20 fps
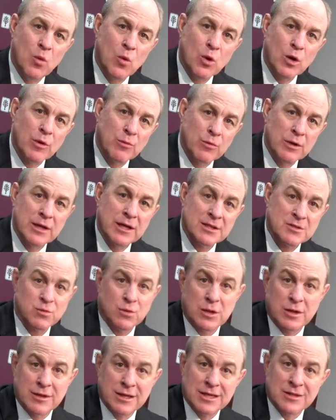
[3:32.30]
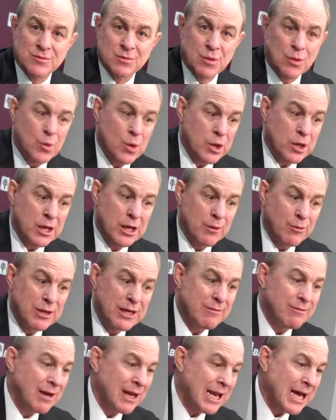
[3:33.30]
more. I mean, that's one of the things we'll work on.
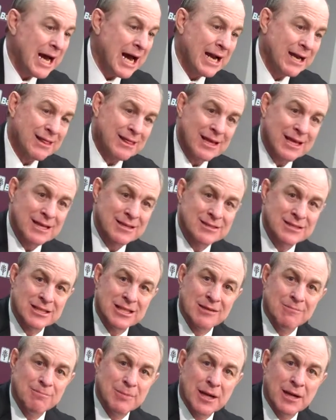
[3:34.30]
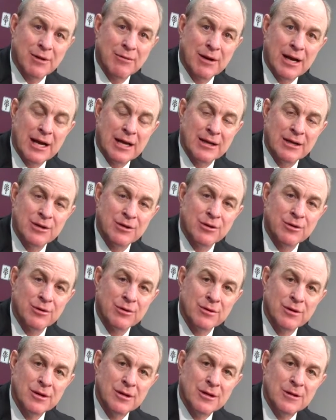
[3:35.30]
We have a lot of things to get better at
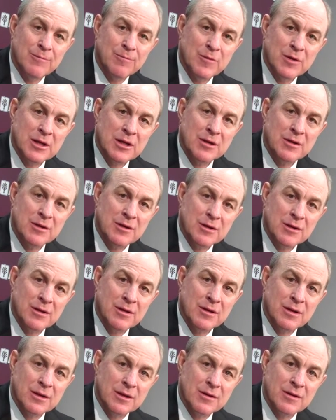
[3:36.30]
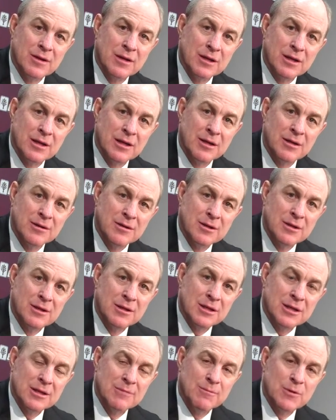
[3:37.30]
here in the
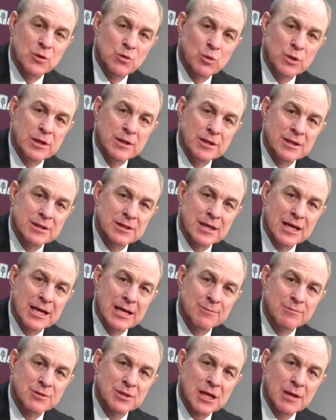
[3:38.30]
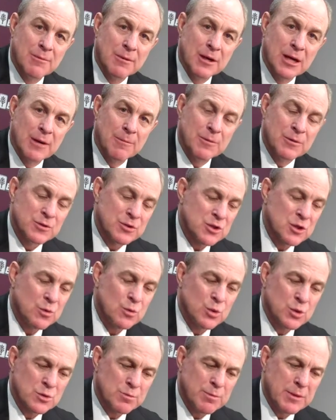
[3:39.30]
in between these games coming up. And so
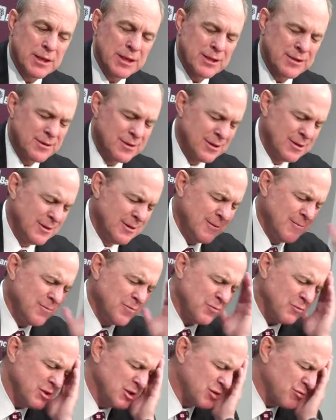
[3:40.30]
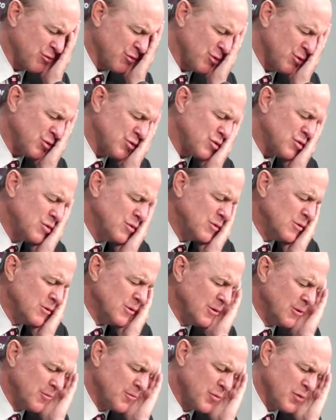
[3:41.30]
we'll spend these first
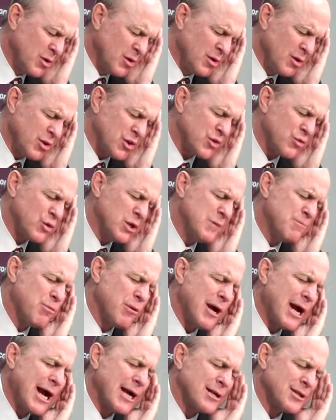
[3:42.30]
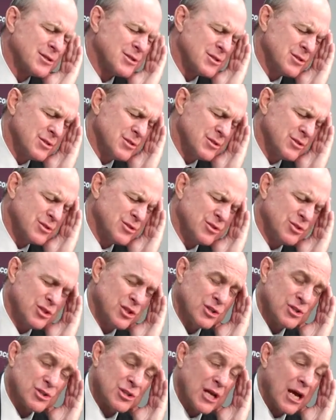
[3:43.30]
three practices
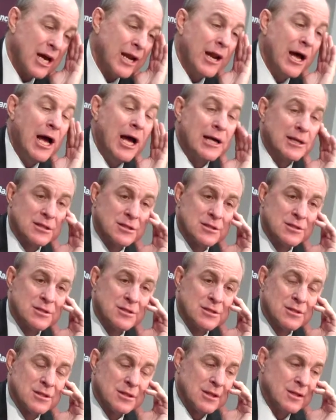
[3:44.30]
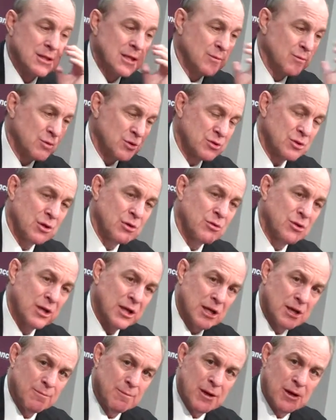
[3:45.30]
just on us. And then we'll start
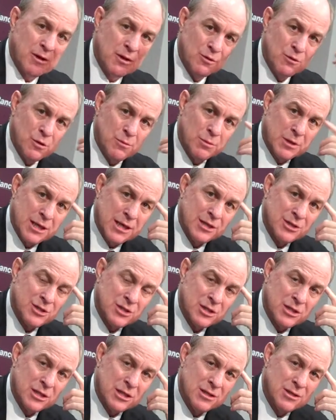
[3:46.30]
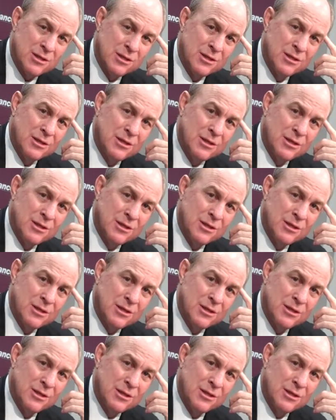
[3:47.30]
thinking about UMKC.